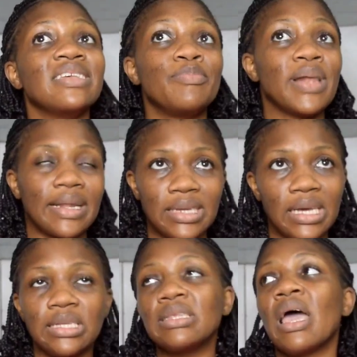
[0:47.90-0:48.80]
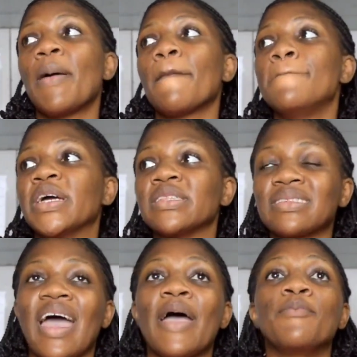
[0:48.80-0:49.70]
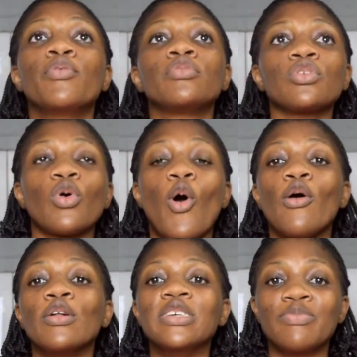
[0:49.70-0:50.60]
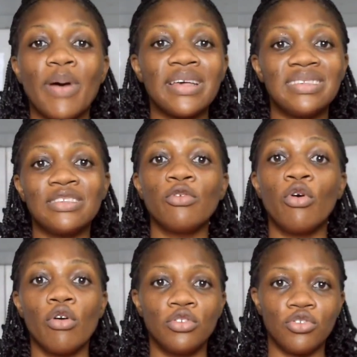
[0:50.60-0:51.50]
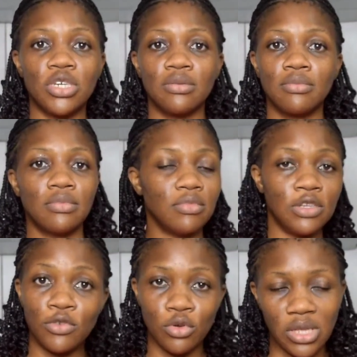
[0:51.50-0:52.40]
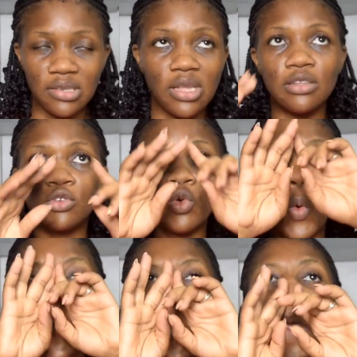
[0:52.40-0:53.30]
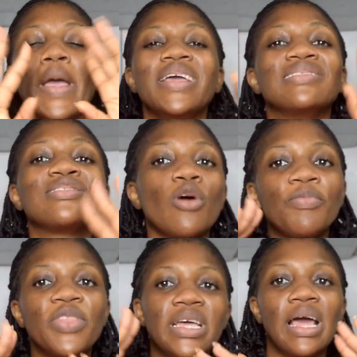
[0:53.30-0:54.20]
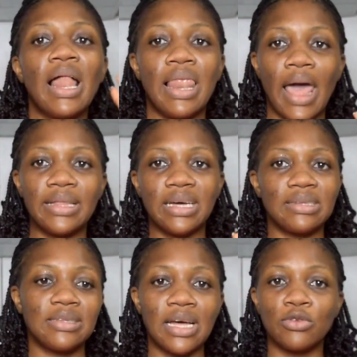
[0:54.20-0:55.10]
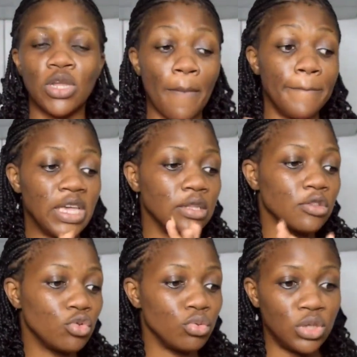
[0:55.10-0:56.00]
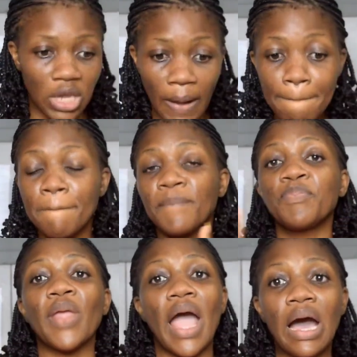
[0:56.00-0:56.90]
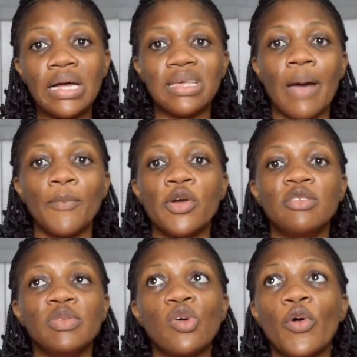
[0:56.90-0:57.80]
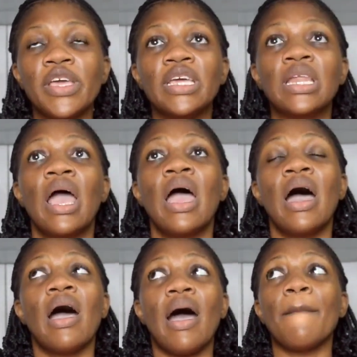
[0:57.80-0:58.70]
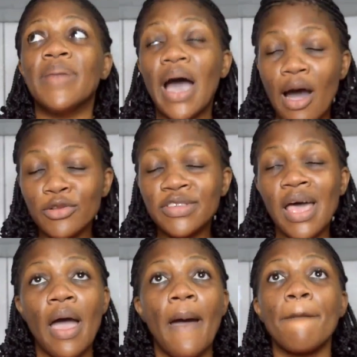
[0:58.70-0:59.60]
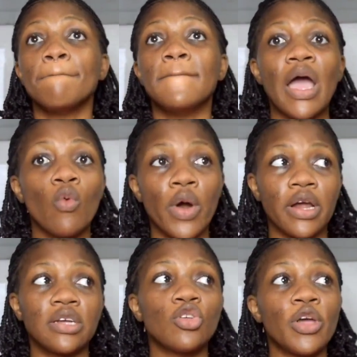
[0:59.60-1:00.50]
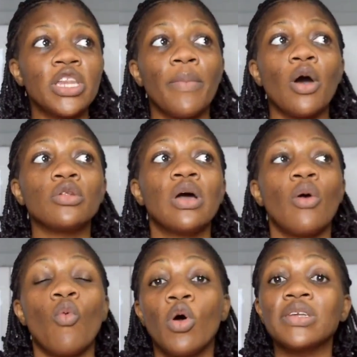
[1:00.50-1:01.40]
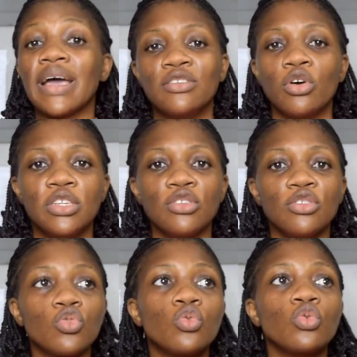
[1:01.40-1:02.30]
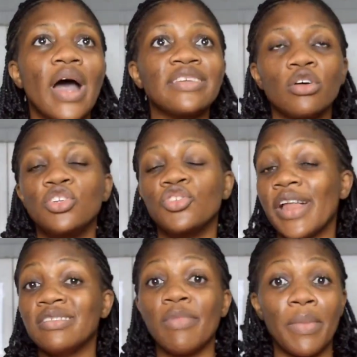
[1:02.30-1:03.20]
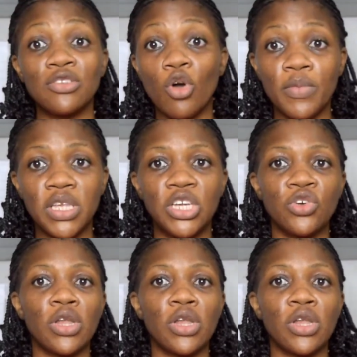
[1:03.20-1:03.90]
plantain, but I put all the spices for country, if you understand. So it's something like that. That's what I'm making today, and I'm going to be talking about my work, talking about what I studied in school. I studied journalism and mass communication,